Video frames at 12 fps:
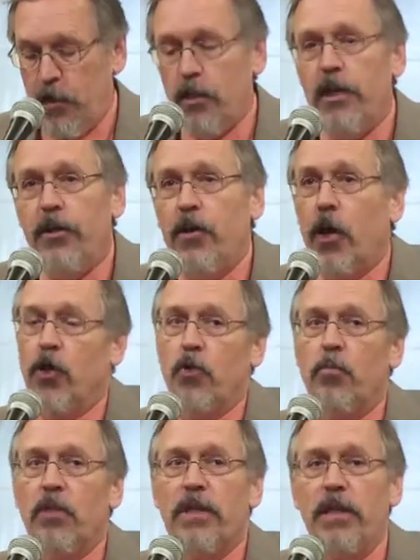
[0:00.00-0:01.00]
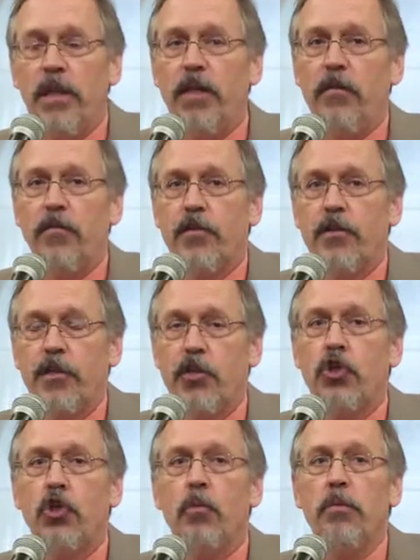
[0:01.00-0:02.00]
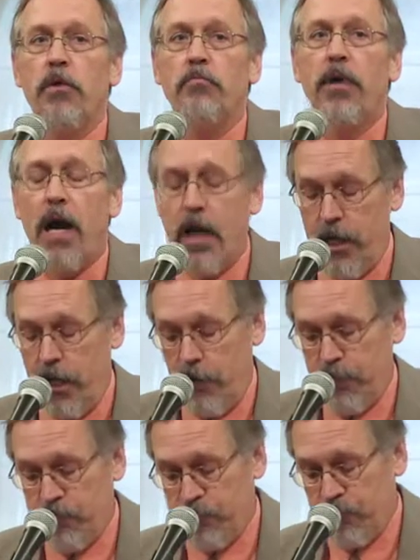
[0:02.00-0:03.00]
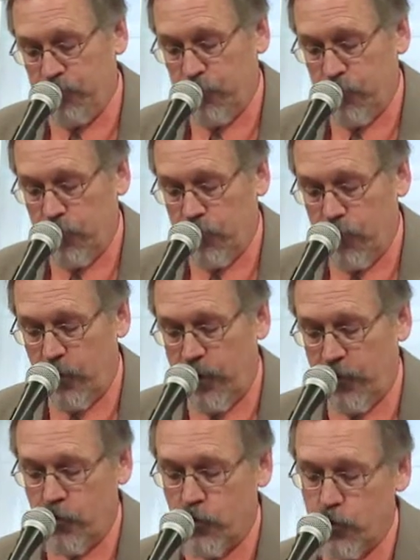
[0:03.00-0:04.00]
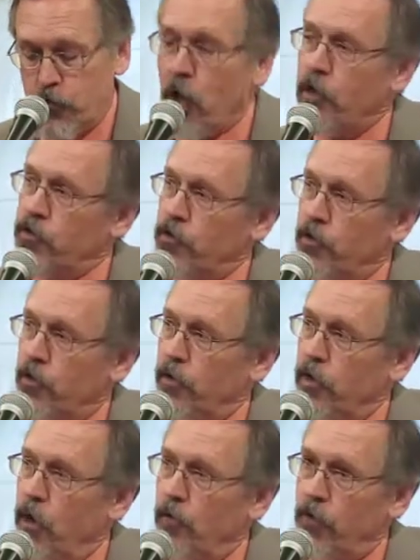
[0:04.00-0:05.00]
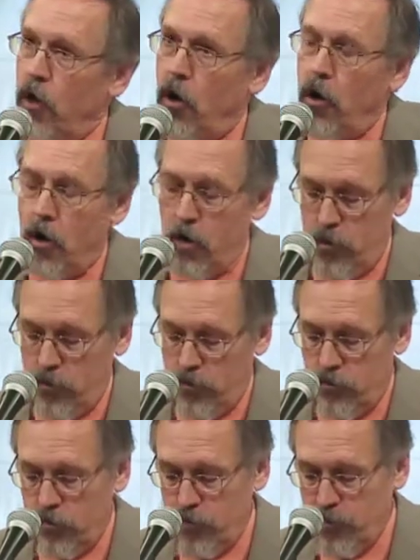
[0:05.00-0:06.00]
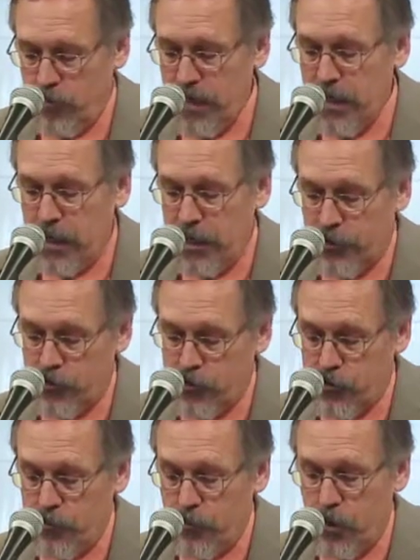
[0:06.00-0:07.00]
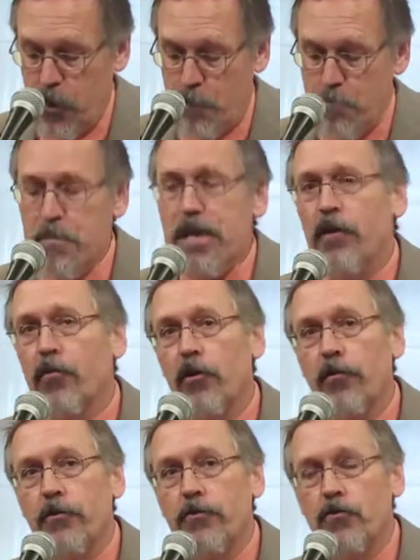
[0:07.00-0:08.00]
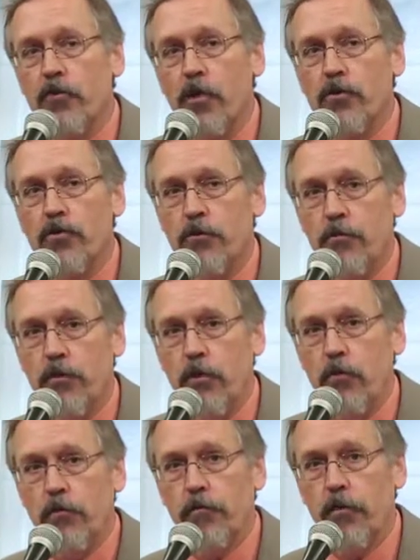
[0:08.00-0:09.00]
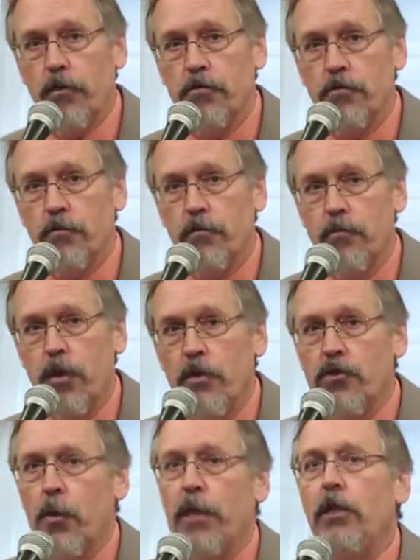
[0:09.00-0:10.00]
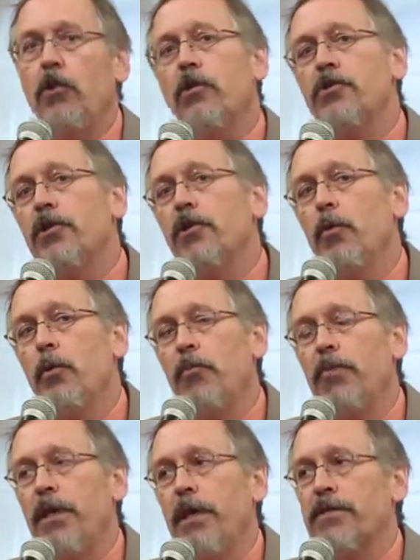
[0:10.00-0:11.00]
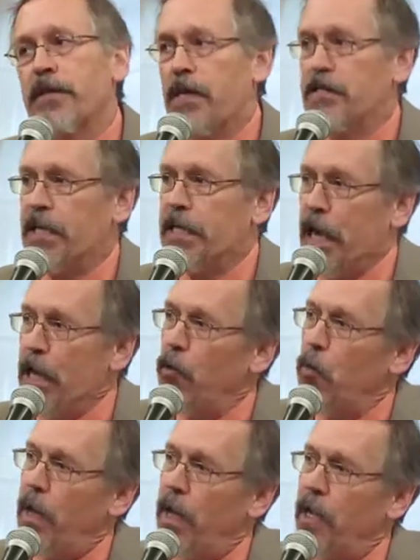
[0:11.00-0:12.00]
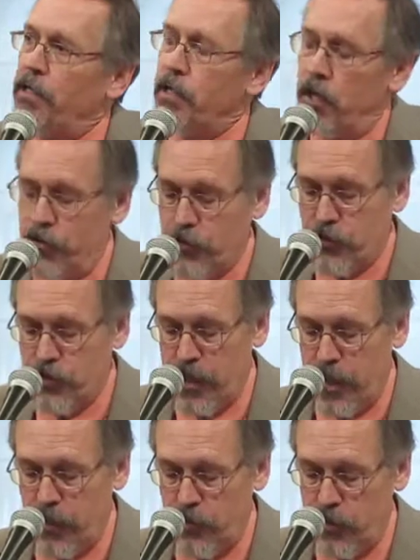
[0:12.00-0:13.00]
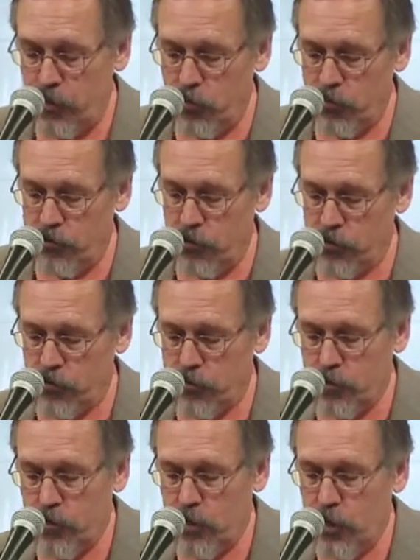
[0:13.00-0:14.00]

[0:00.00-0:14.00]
Leonardo believed that the human body, that the structure of our beings mirrored the structure of the universe. So he looked at human beings as a gateway to understand the universe.